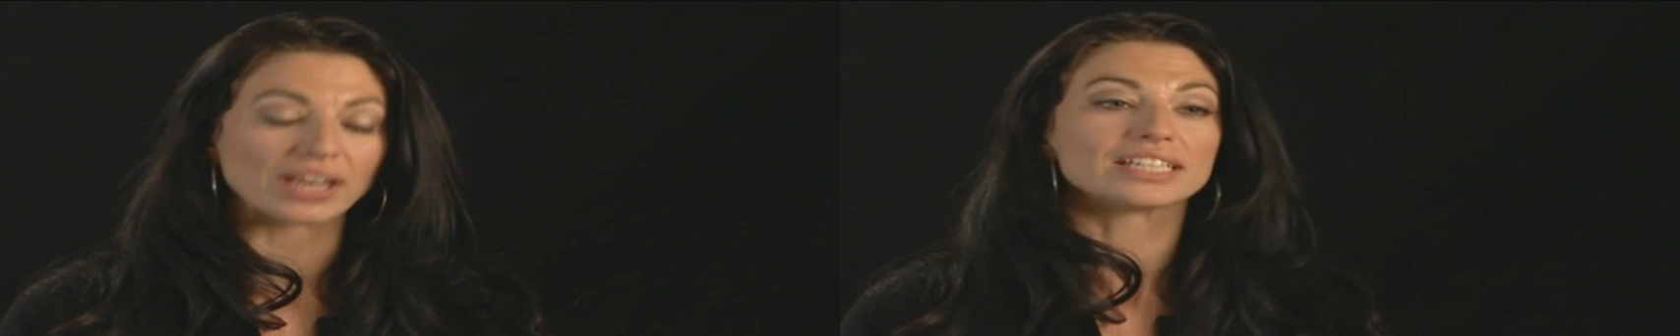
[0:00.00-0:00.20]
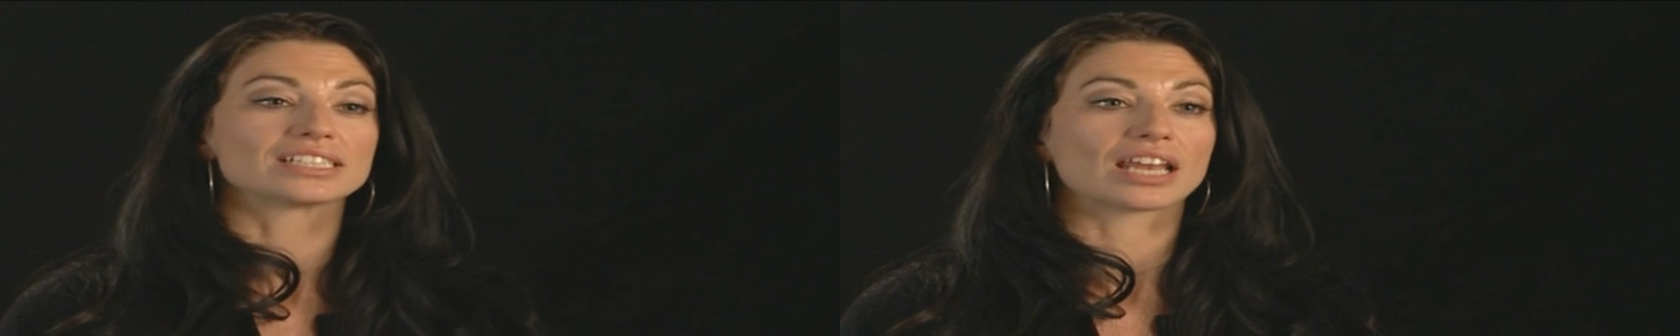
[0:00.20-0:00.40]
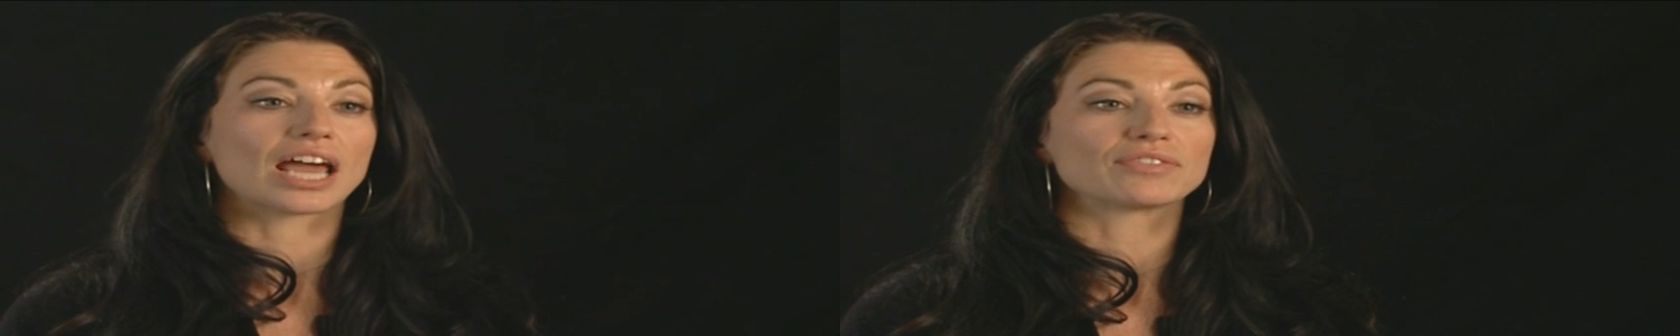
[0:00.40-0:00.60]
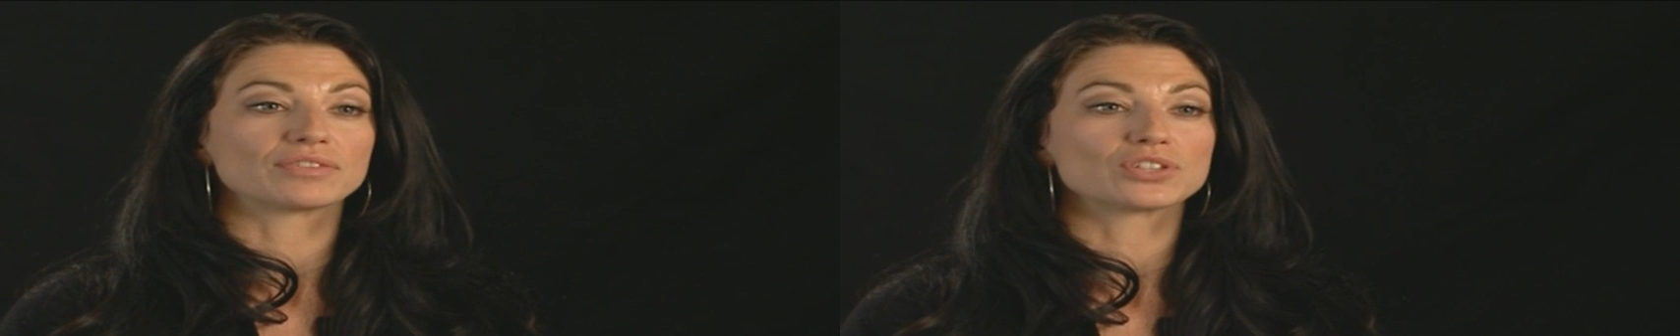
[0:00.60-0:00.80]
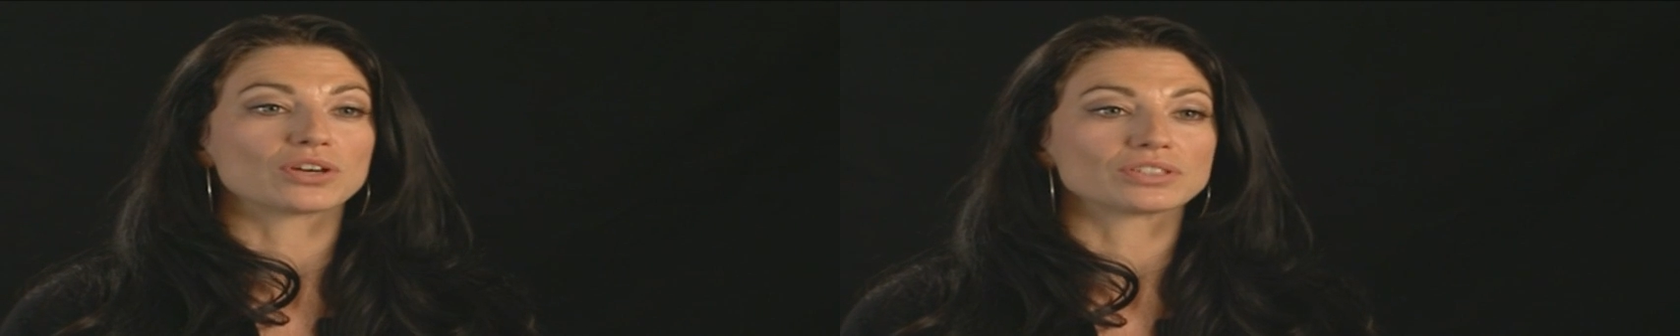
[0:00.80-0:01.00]
it is the life you've
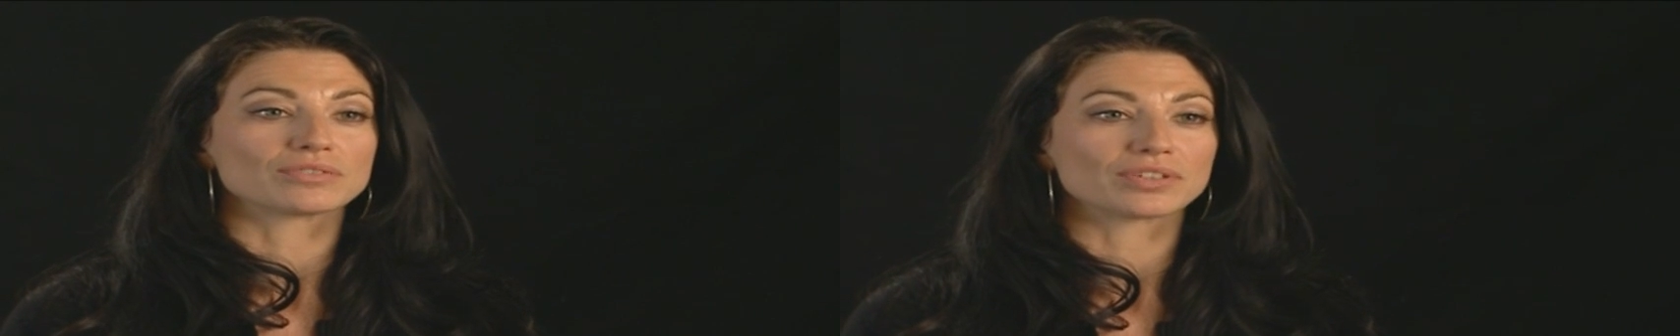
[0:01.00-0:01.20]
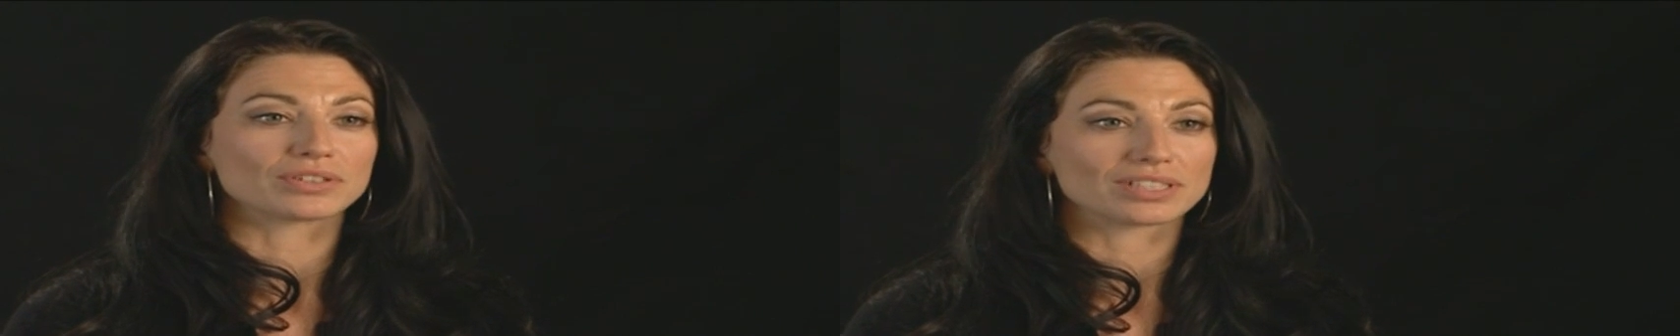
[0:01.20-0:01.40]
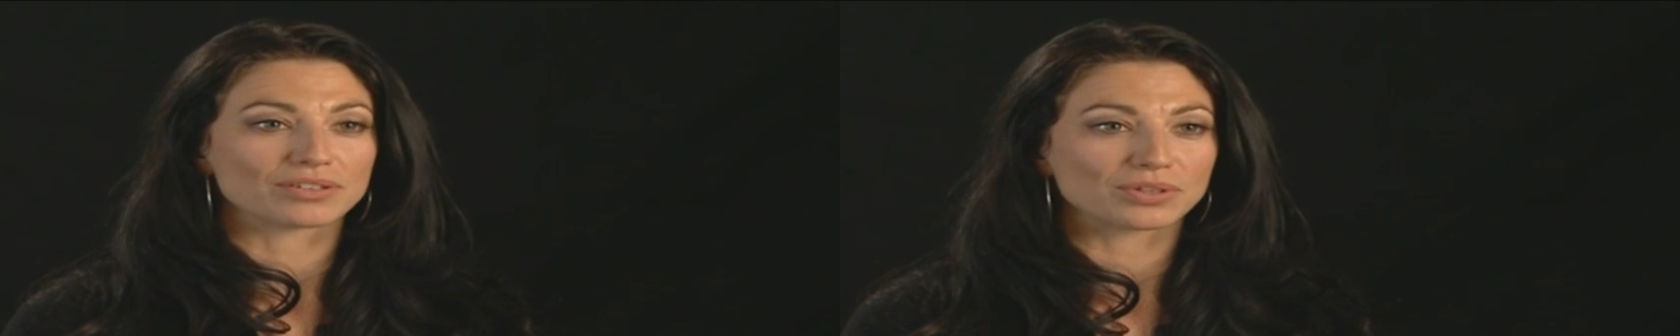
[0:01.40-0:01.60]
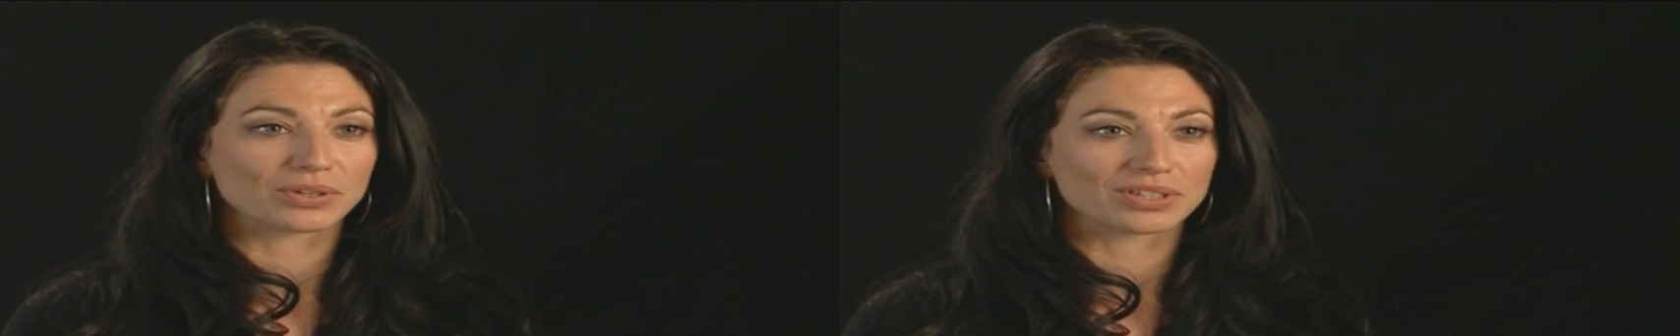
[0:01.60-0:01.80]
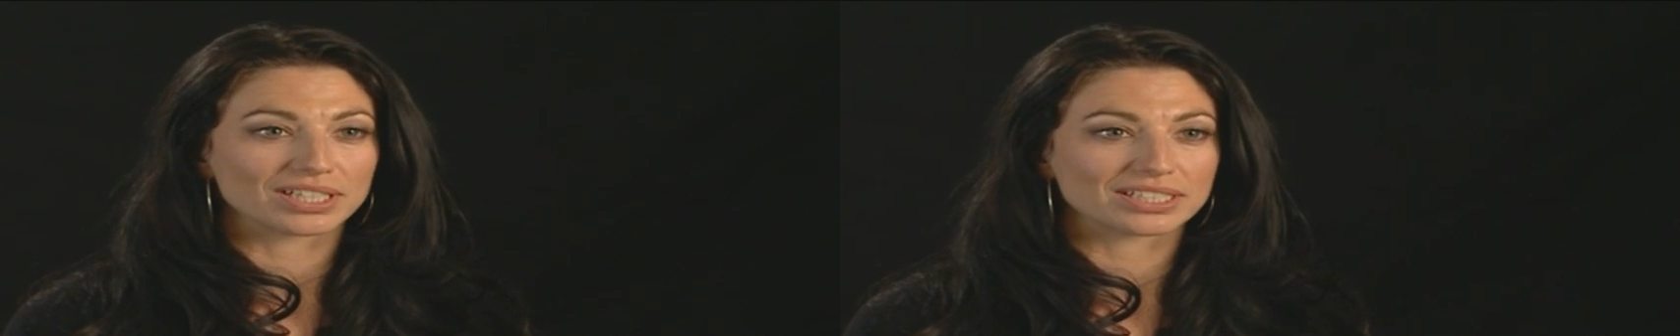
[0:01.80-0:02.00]
chosen for yourself,
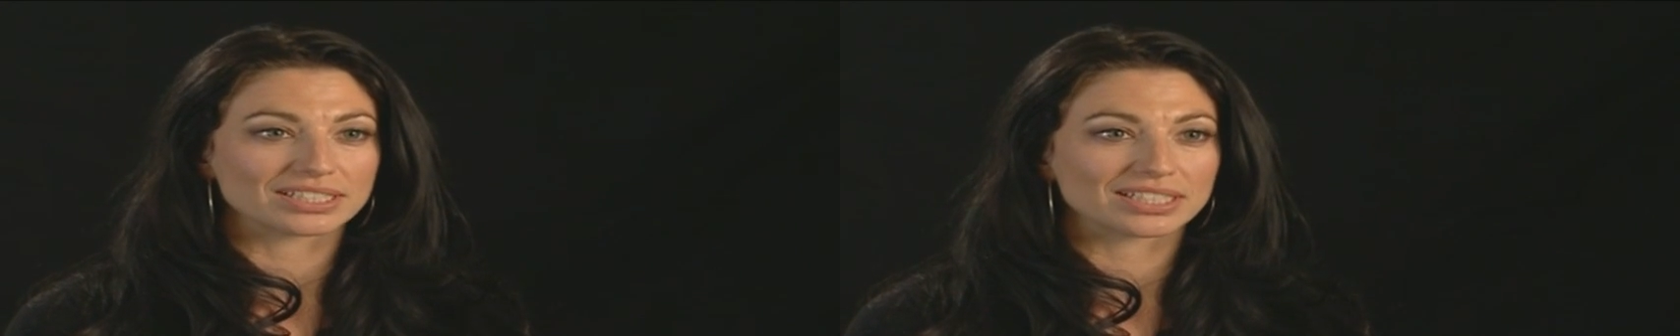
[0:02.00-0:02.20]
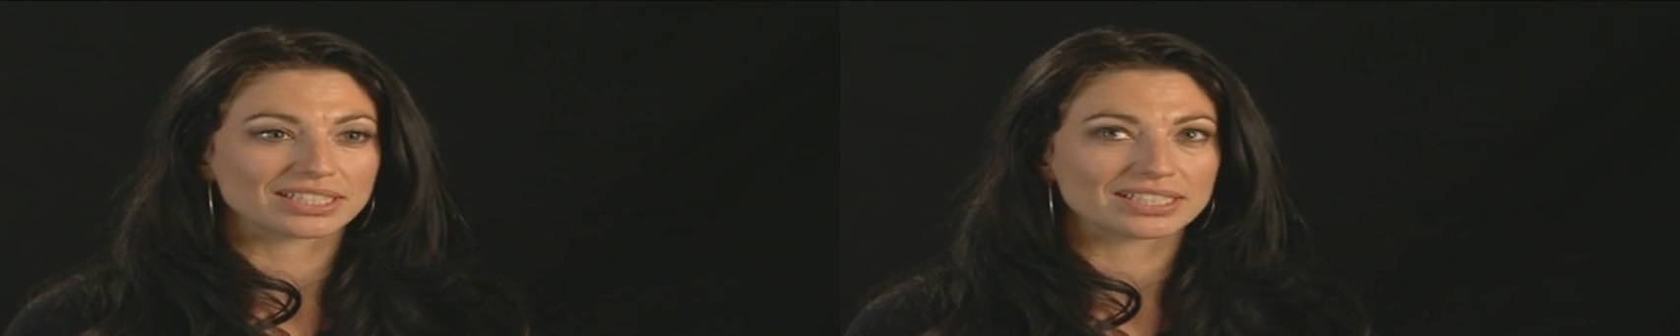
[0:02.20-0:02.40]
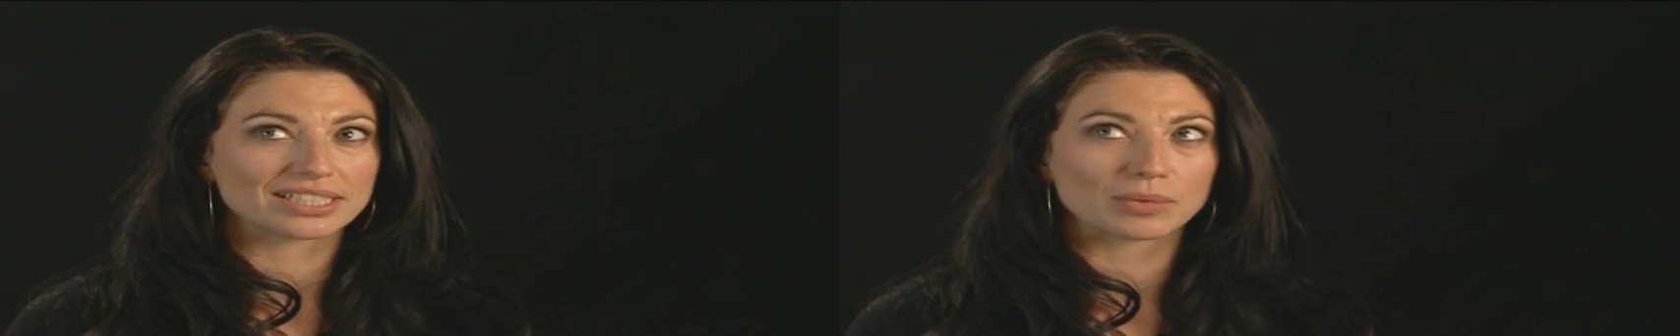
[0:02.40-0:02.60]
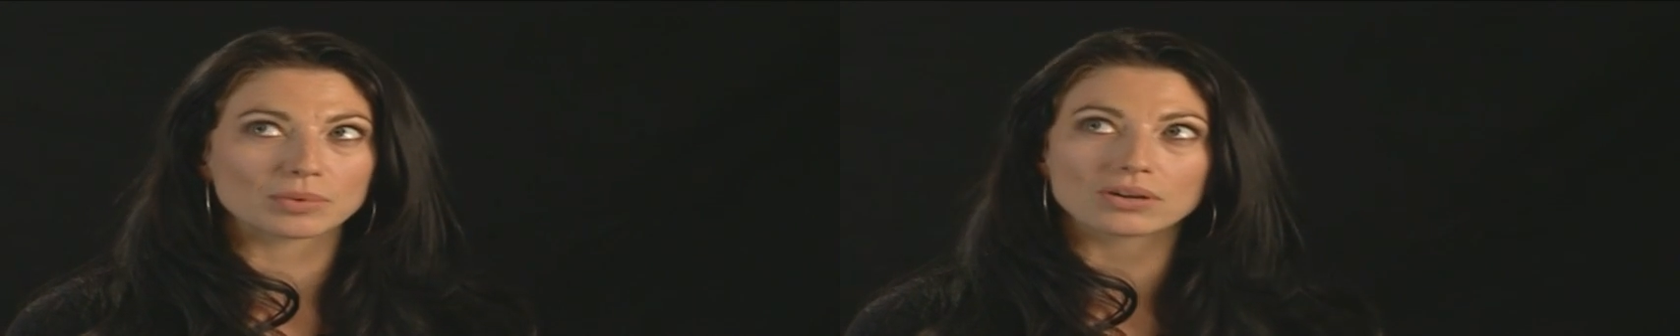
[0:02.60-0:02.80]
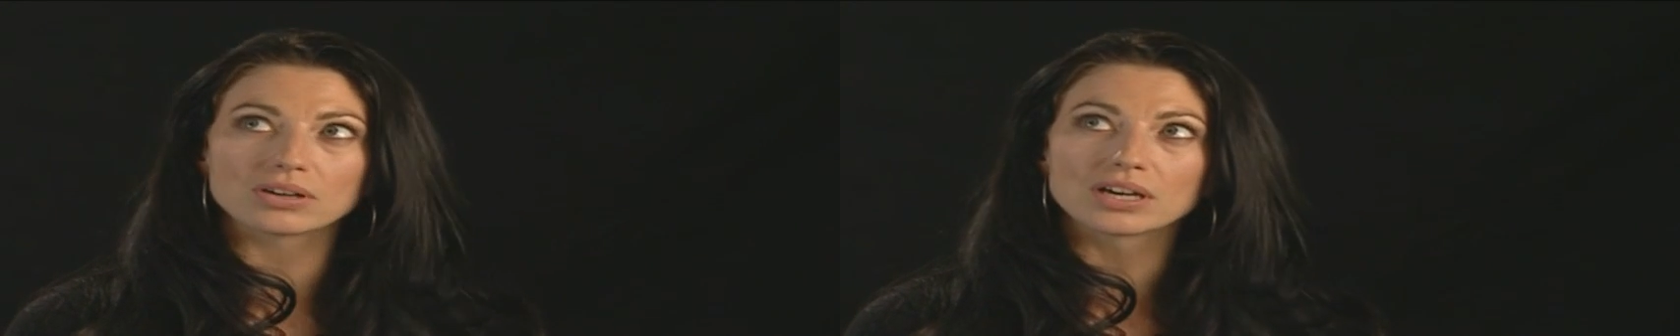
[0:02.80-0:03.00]
Claudia. And I say, well,